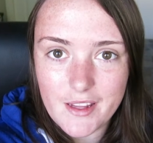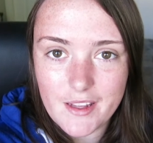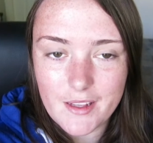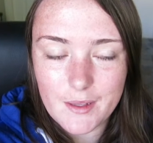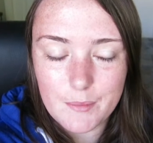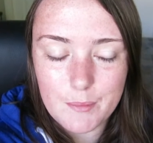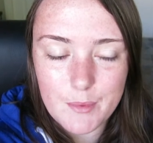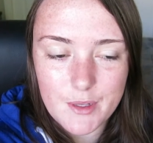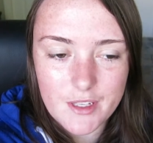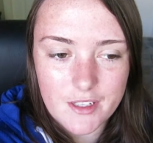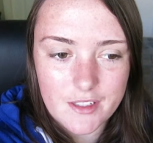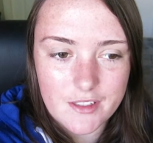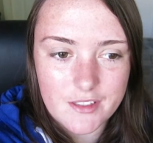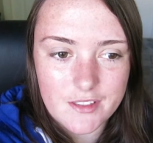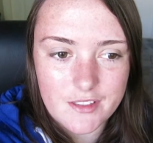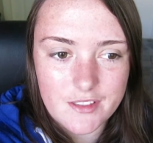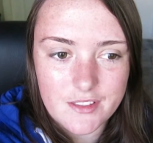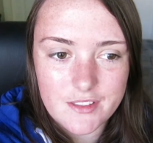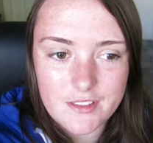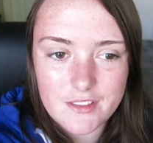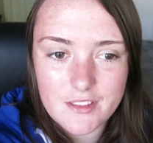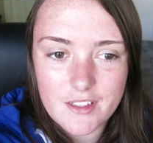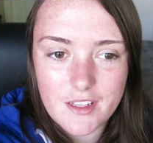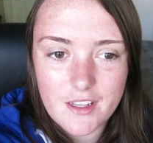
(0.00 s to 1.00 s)

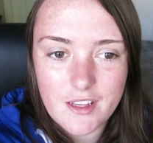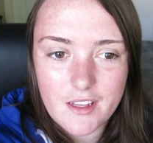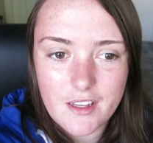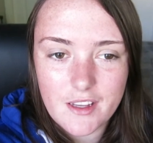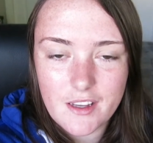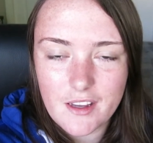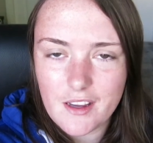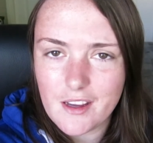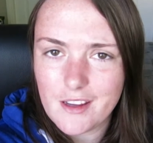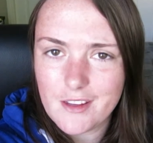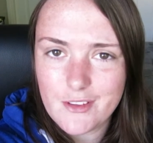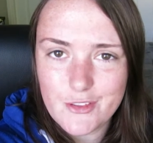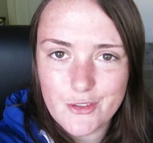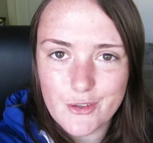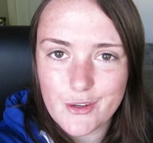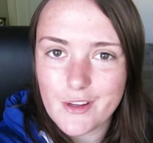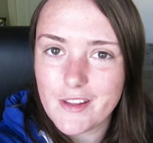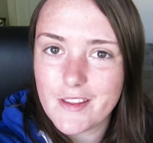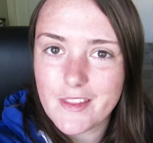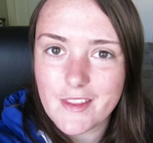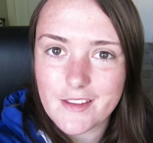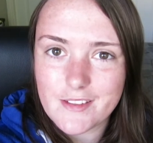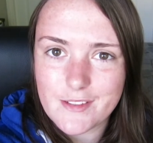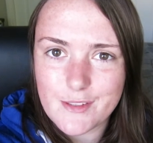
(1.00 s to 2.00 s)
because I enjoy
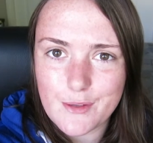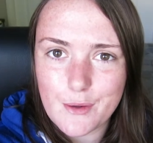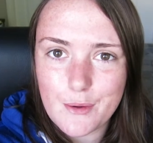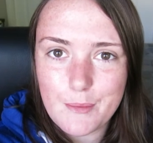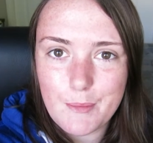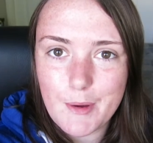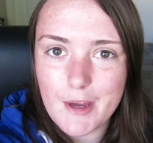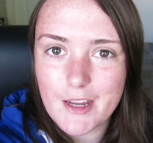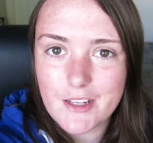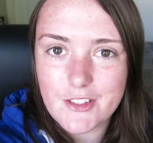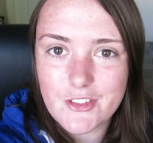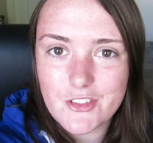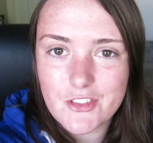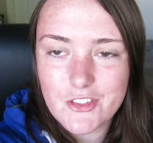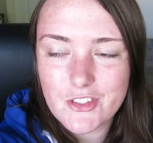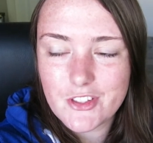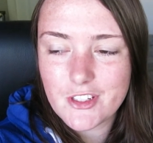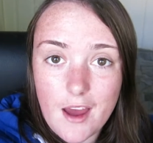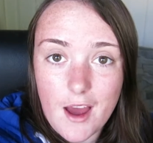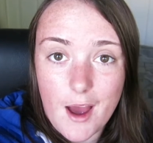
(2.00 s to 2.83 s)
it so much.